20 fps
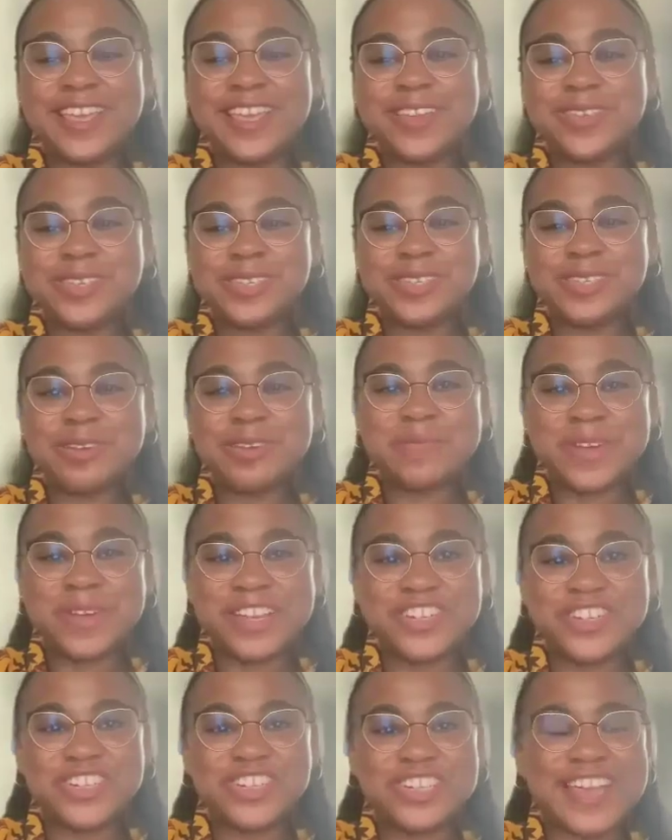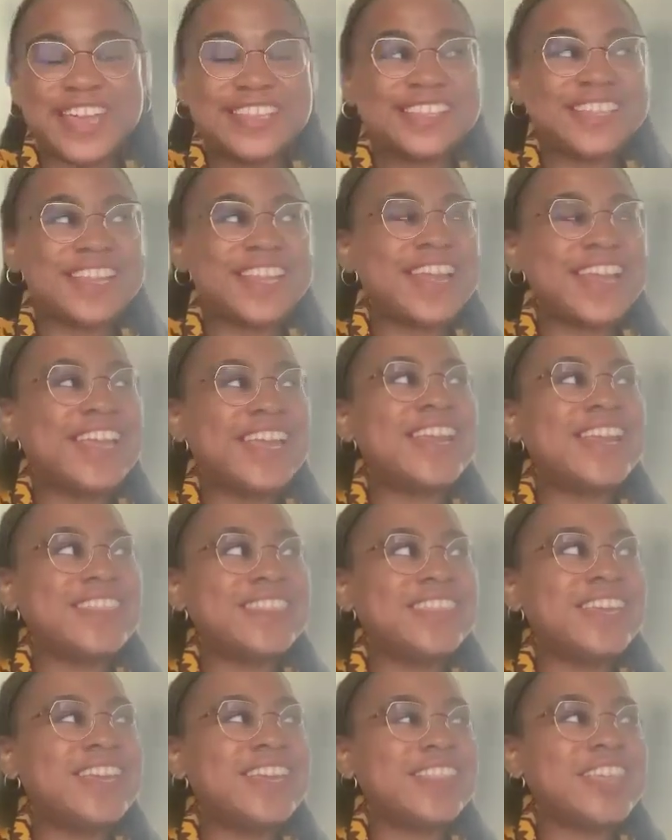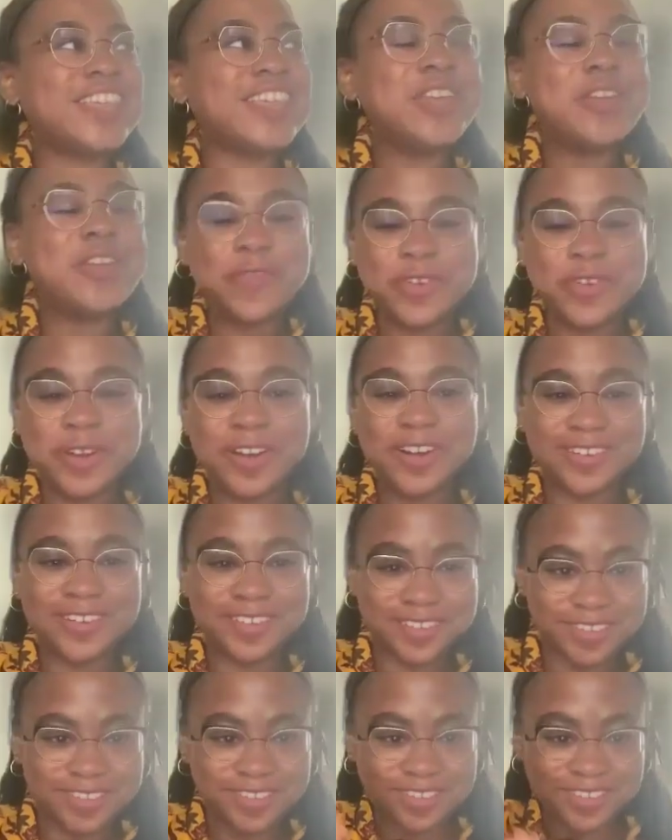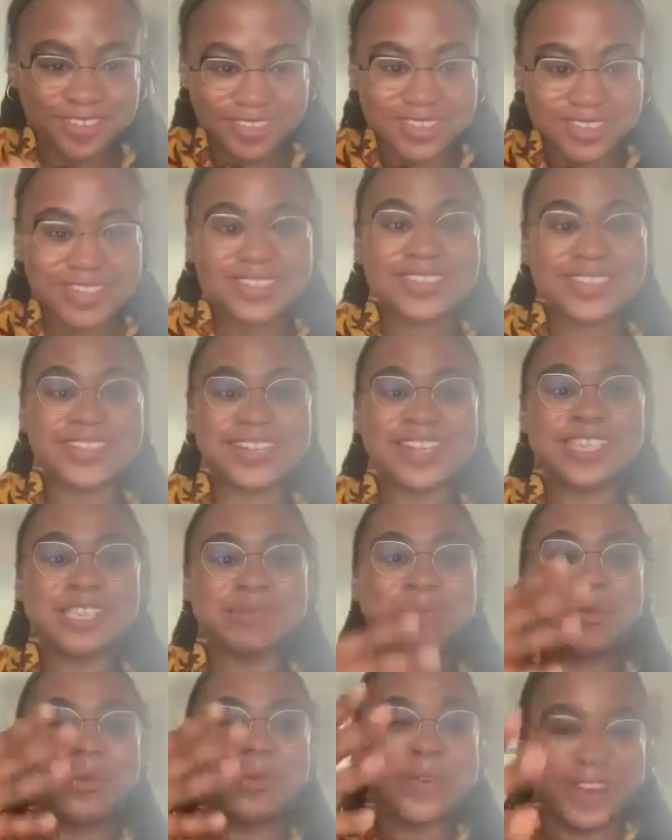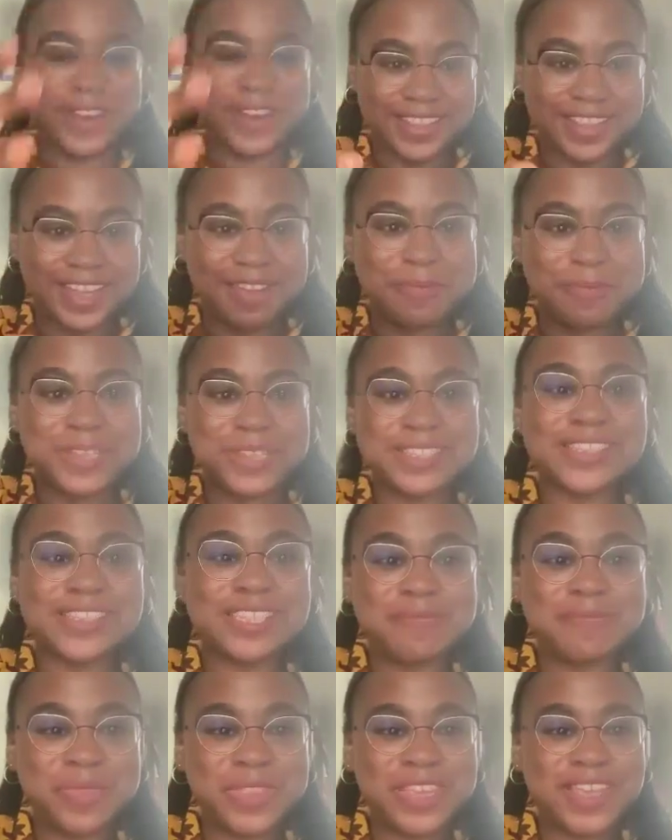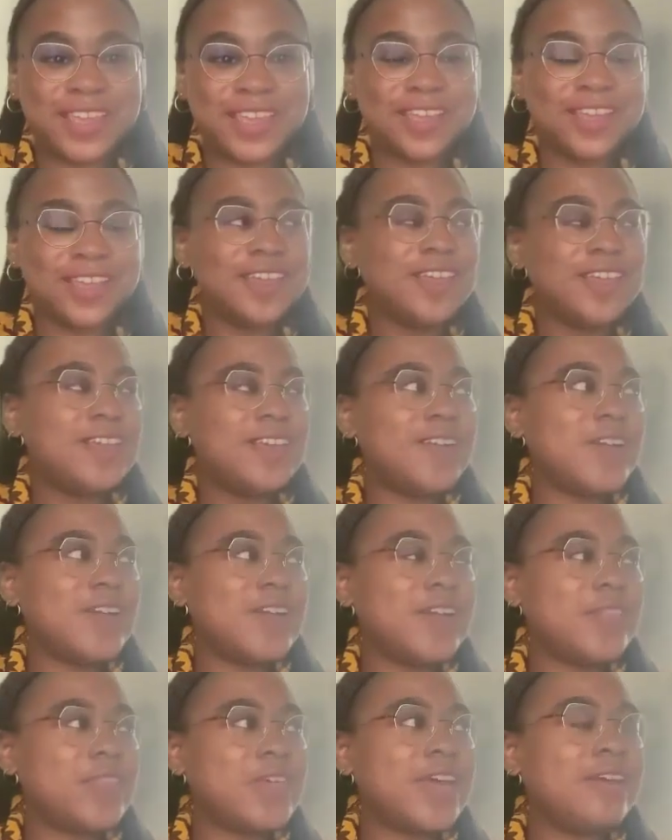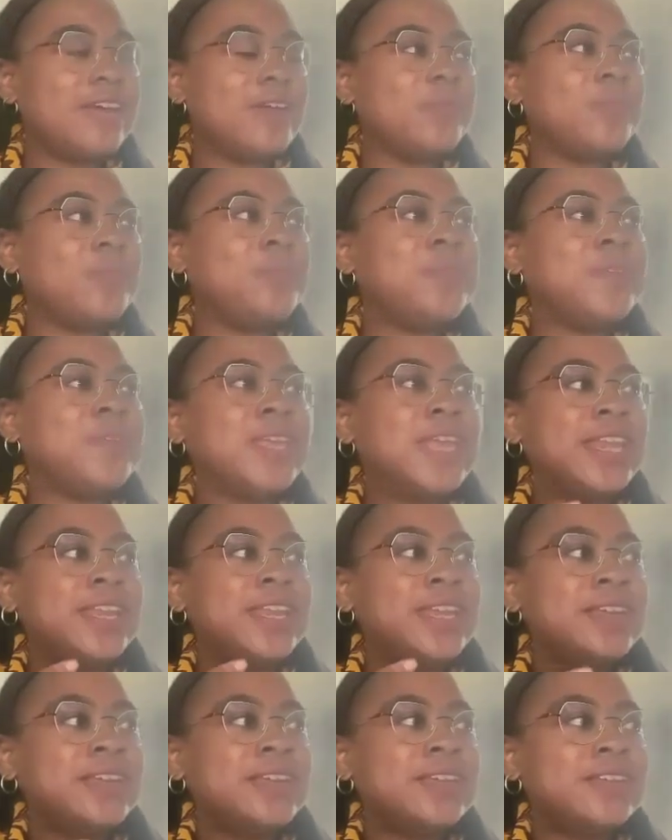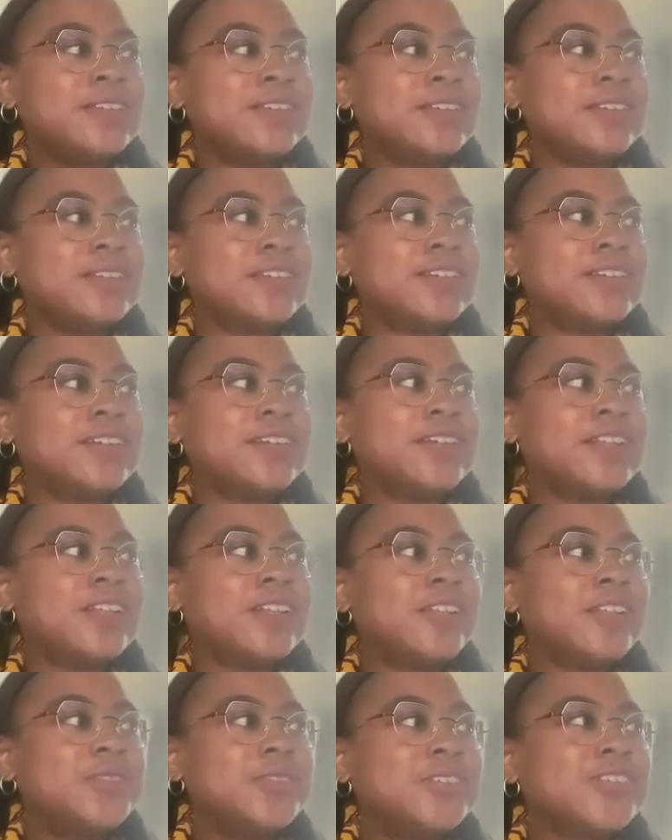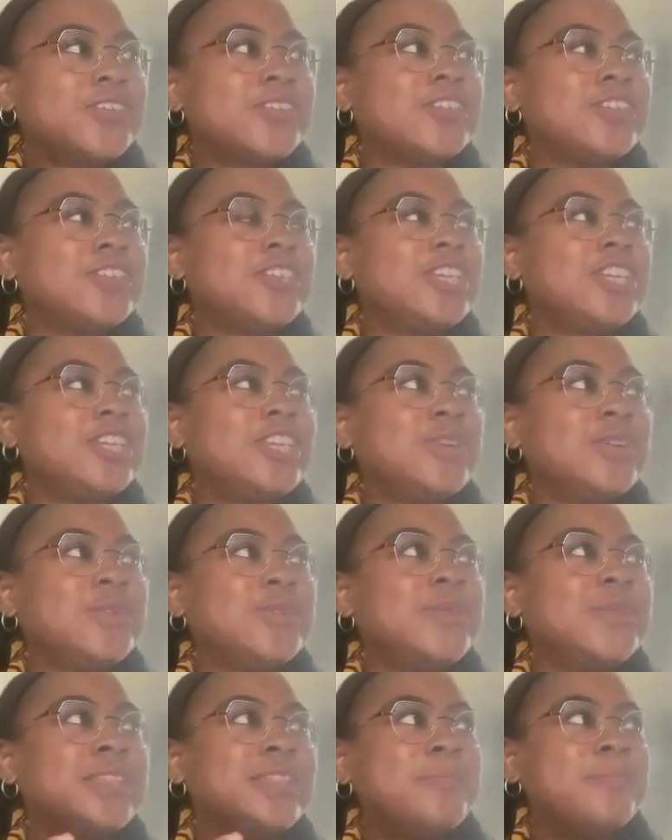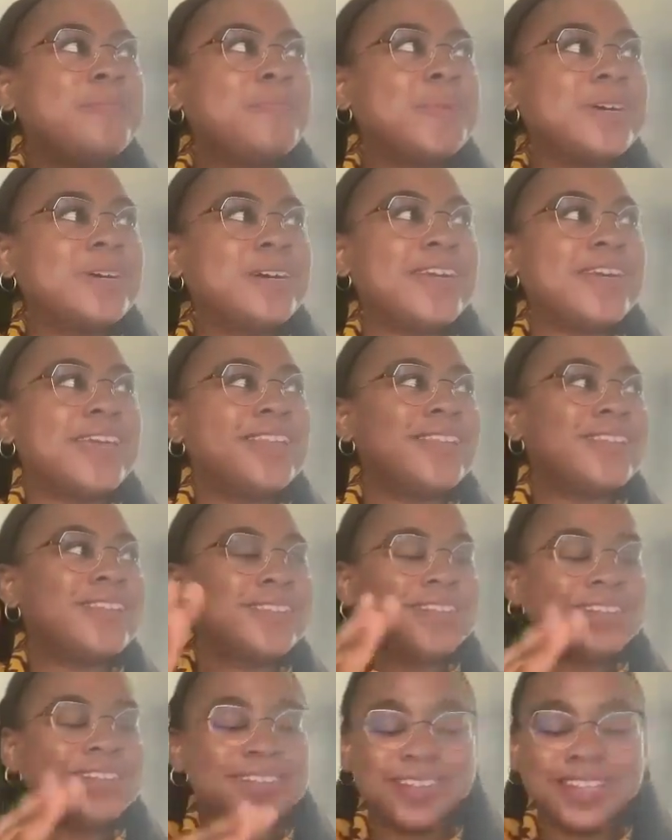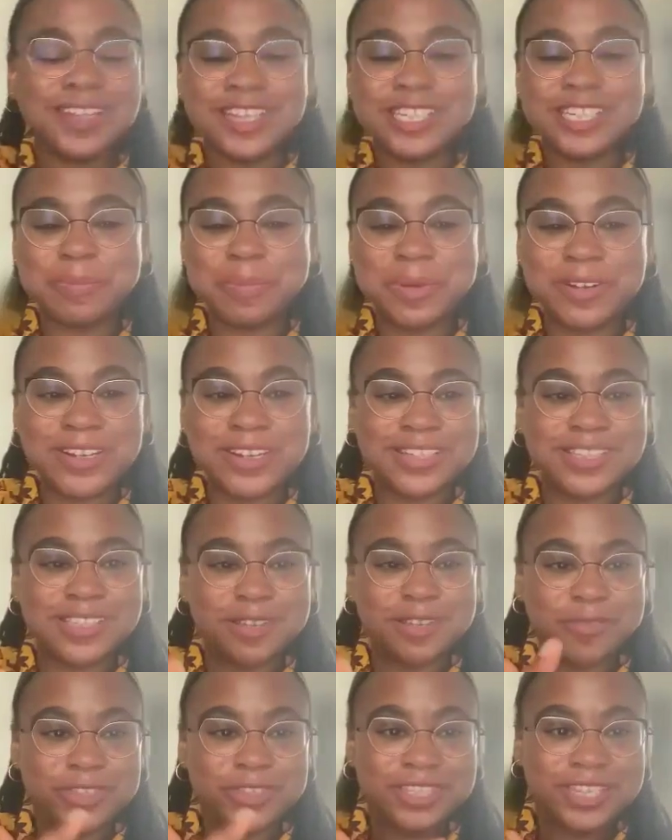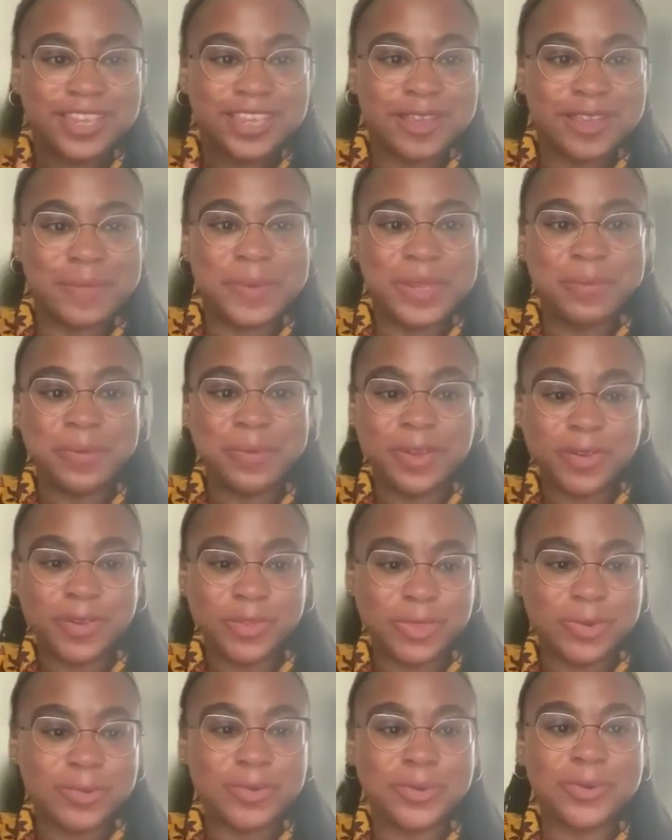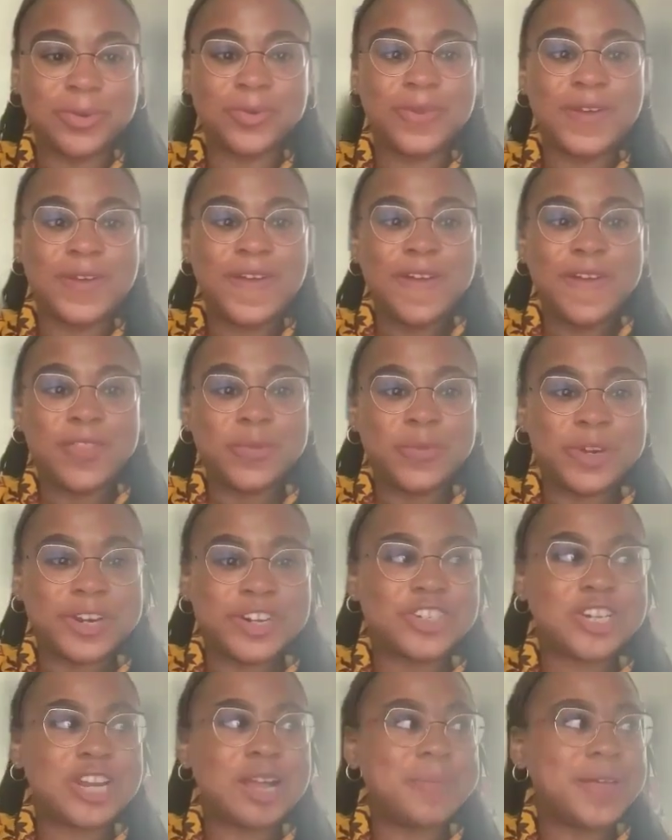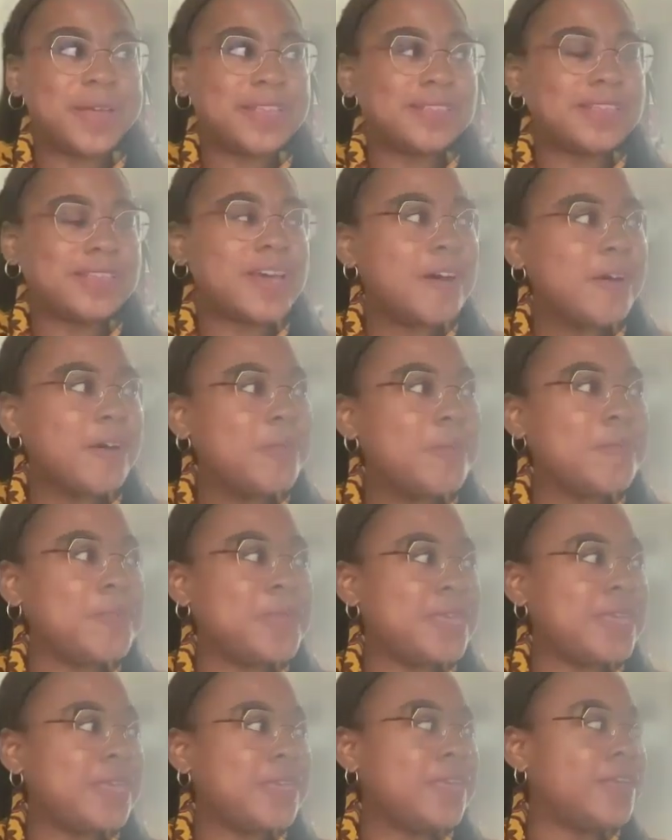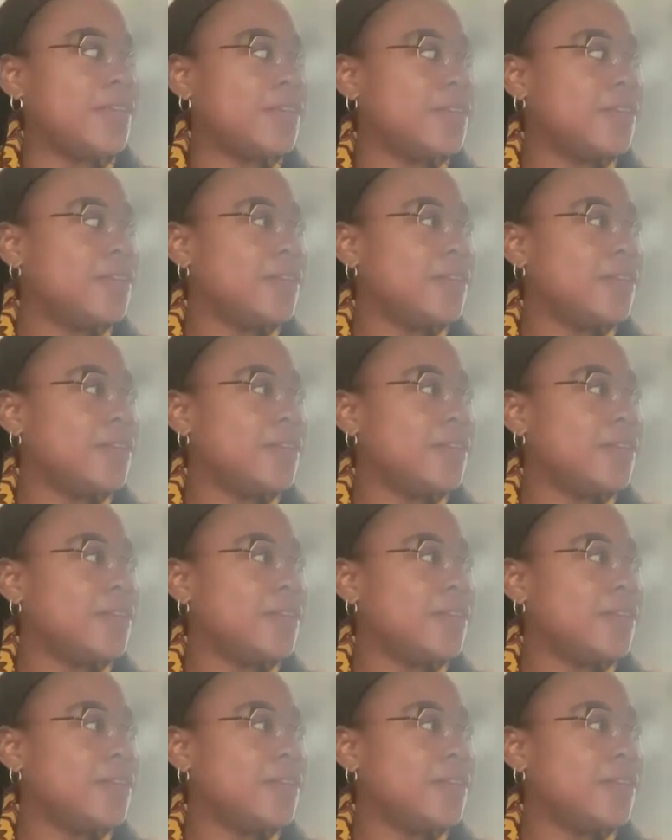you so much. Yes. And I think, thank you for exploring that, because it's something that getting closer to you and the book and the experience of seeing people go through the workshop has helped me